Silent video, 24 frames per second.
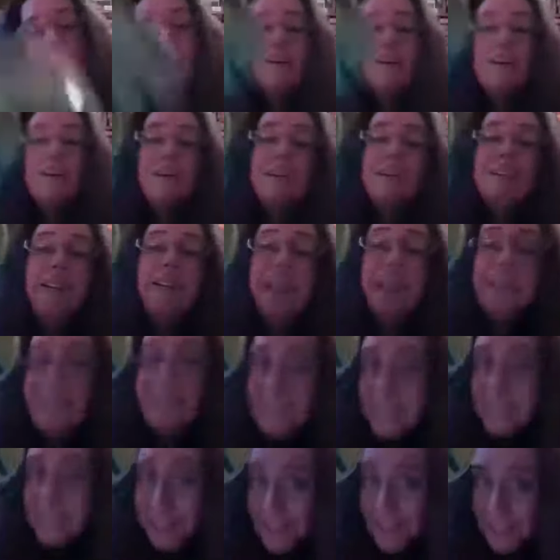
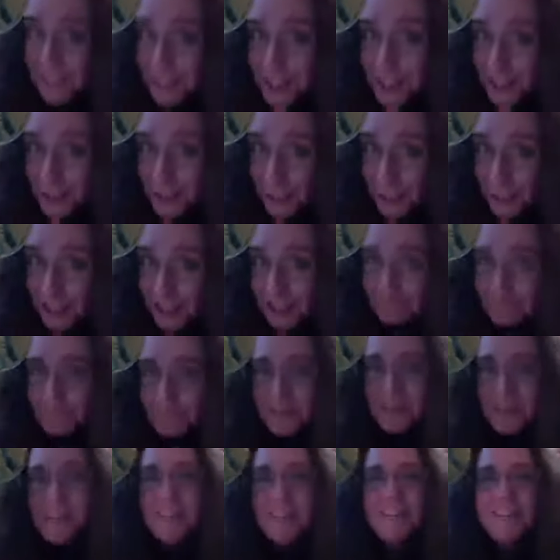1973.
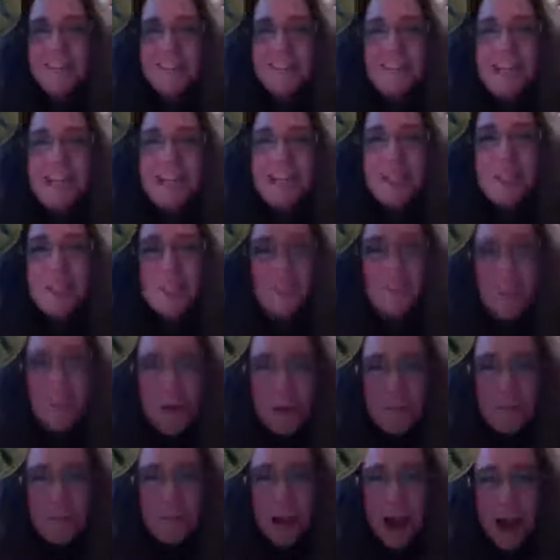This is a
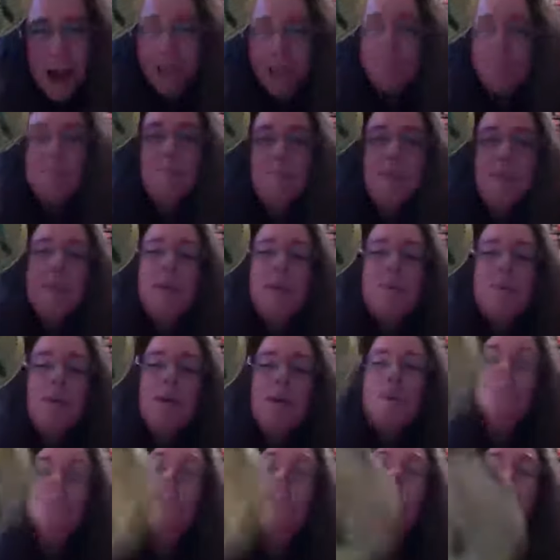Springbok mini
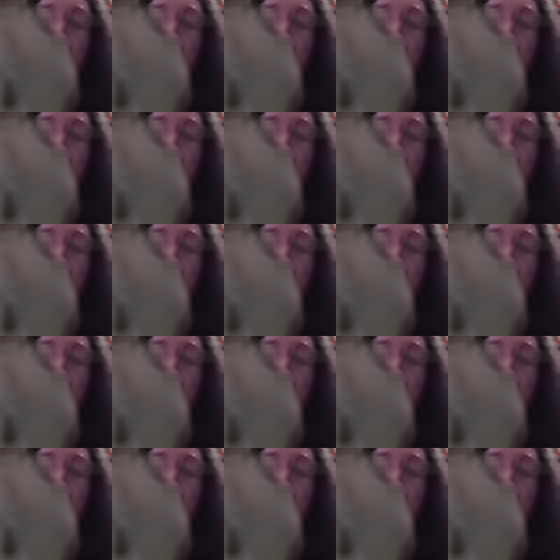puzzle.